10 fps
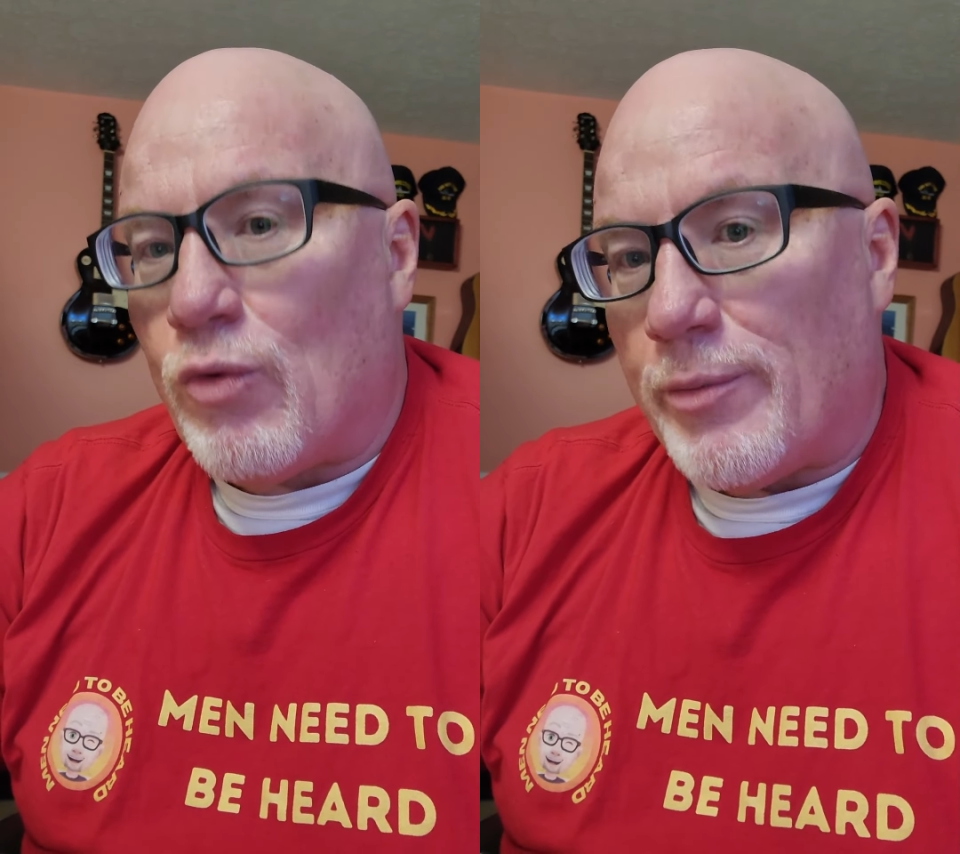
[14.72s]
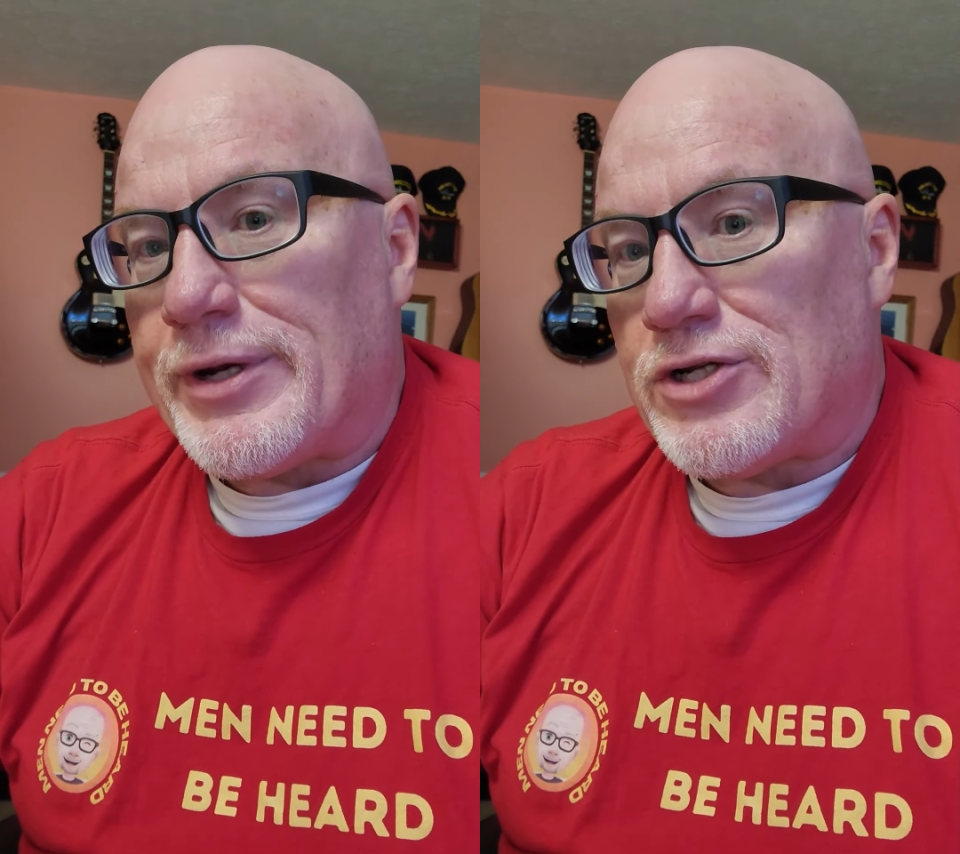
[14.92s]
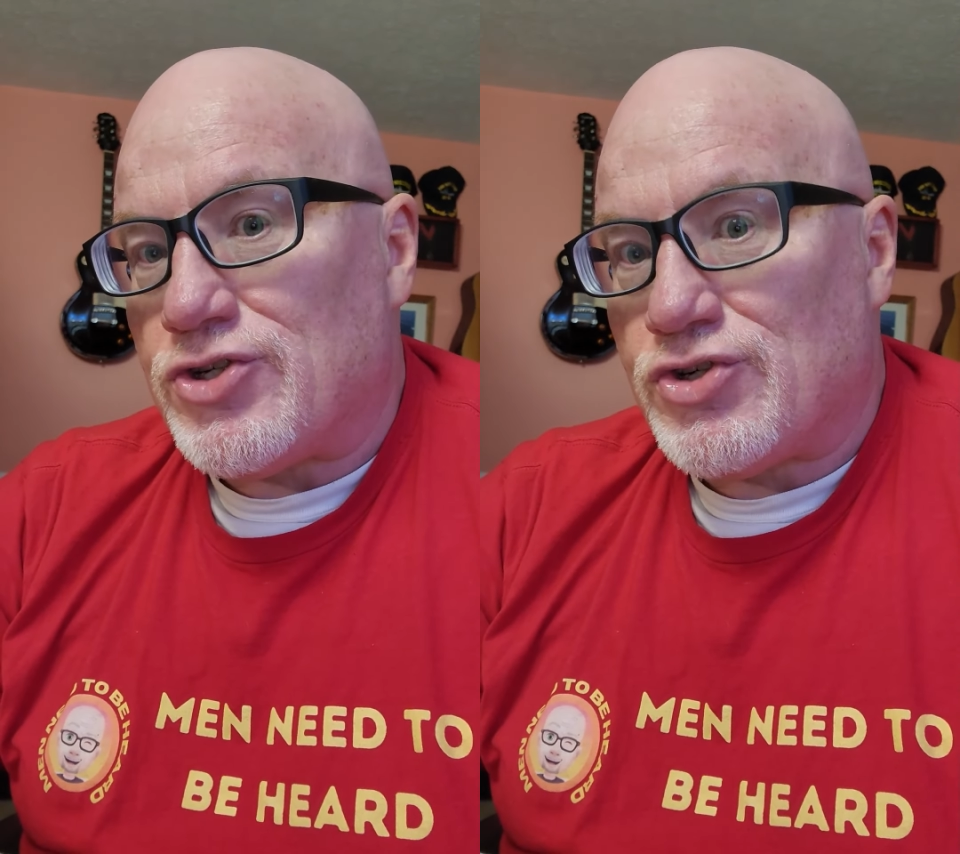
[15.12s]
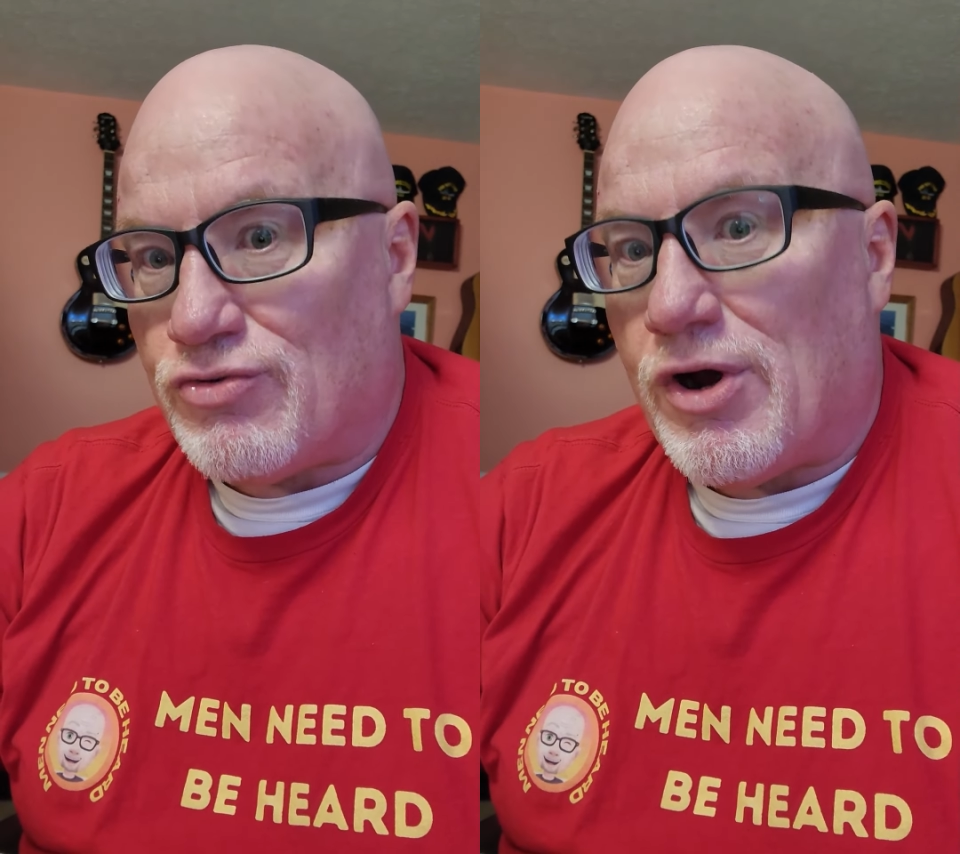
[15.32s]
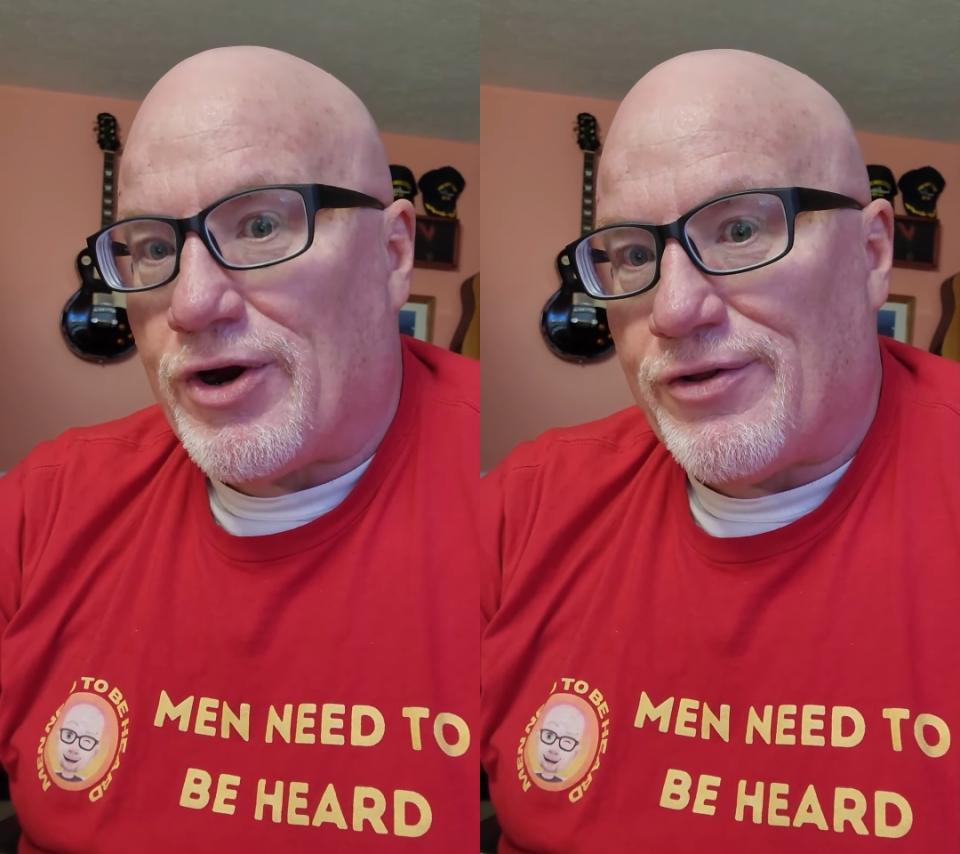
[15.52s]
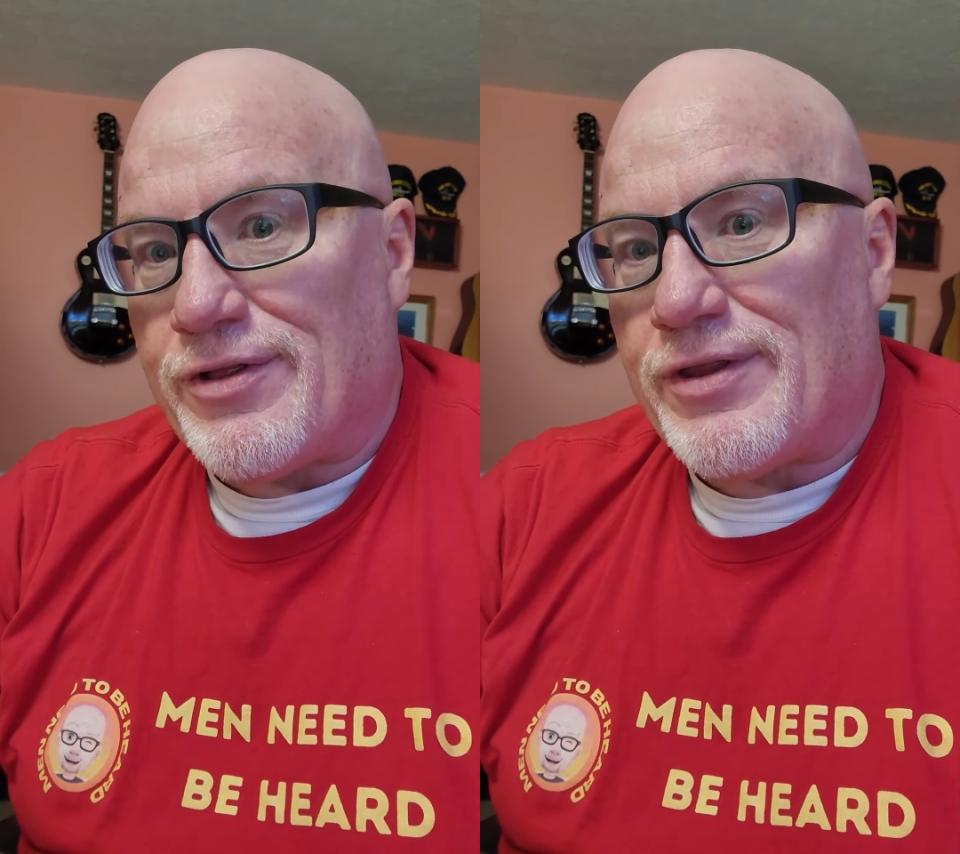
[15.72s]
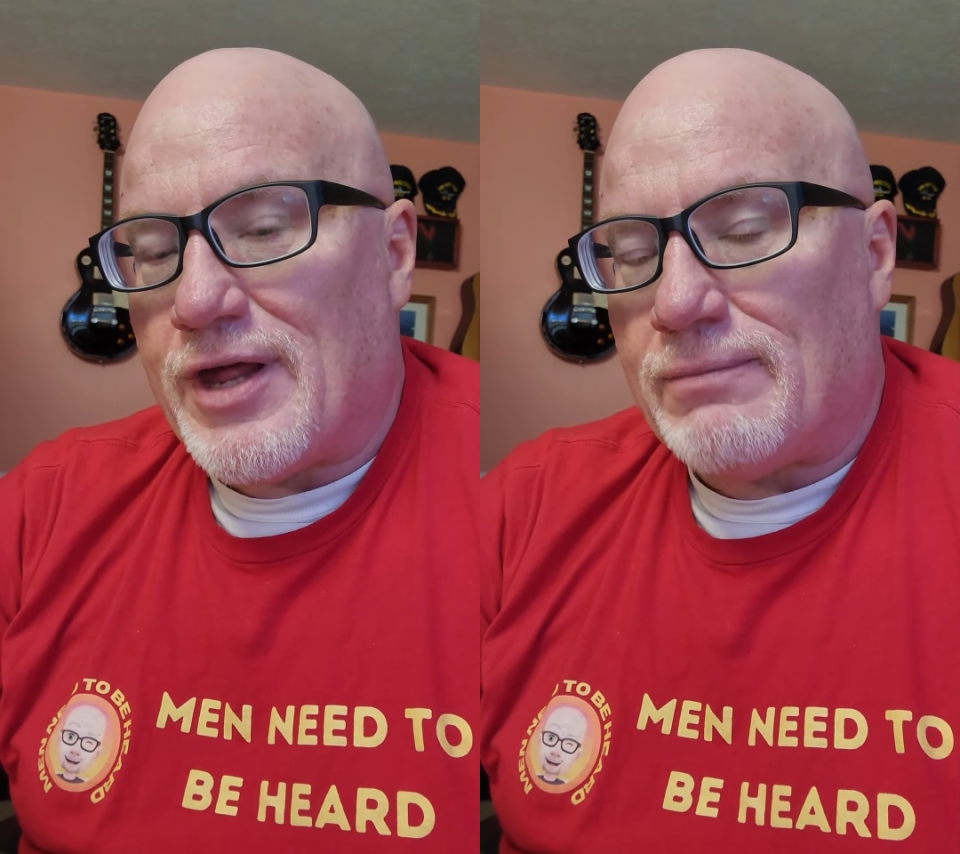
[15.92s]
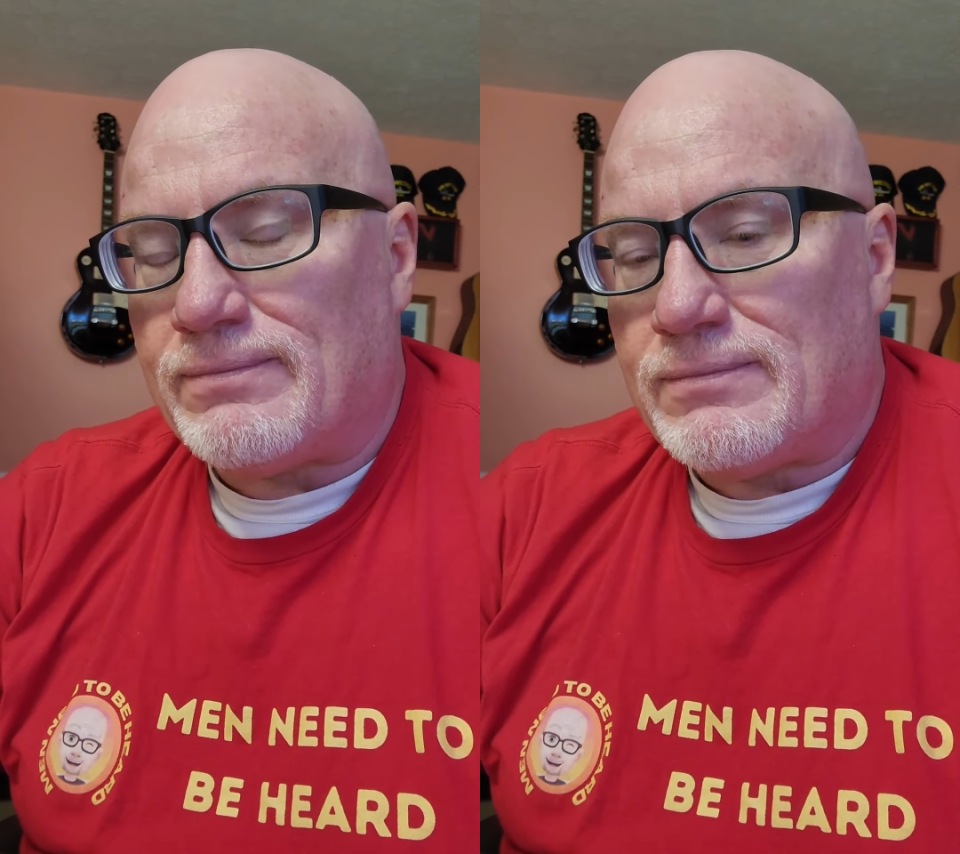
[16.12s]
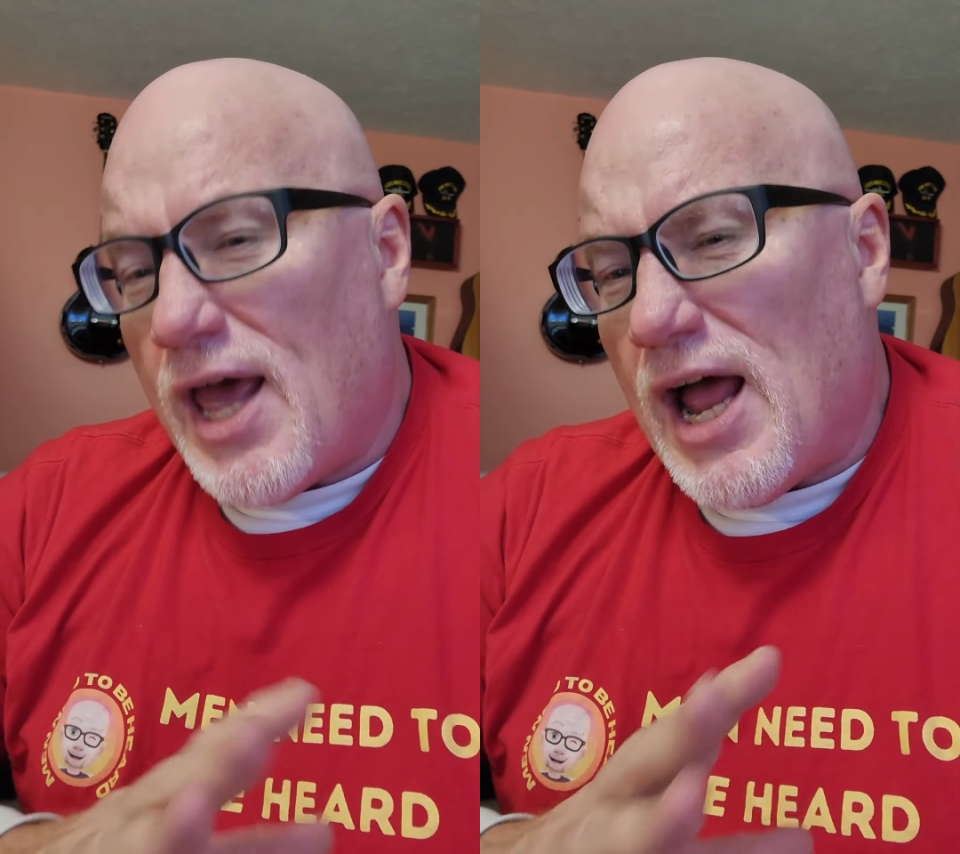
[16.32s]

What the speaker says: a woman is stronger than them.